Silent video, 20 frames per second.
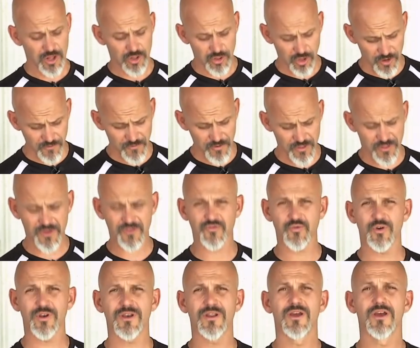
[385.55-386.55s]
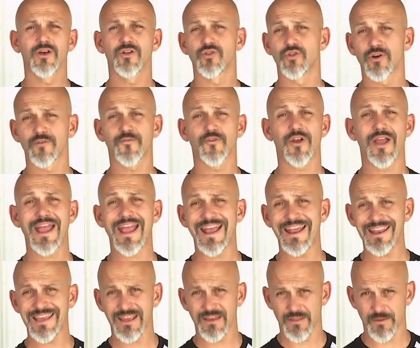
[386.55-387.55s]
Look for this one. Look for
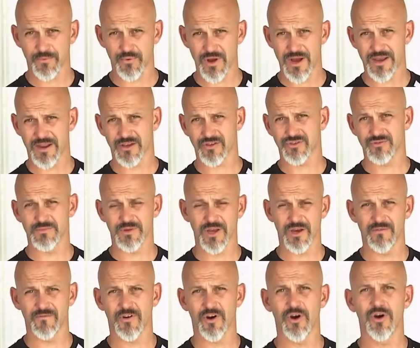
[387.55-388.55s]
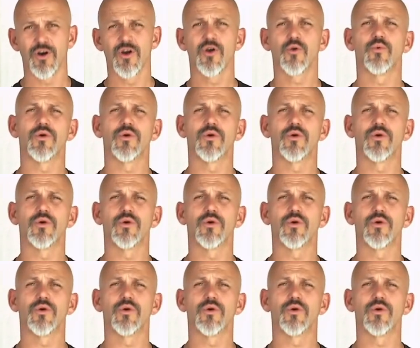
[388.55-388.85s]
any of the products from GunVault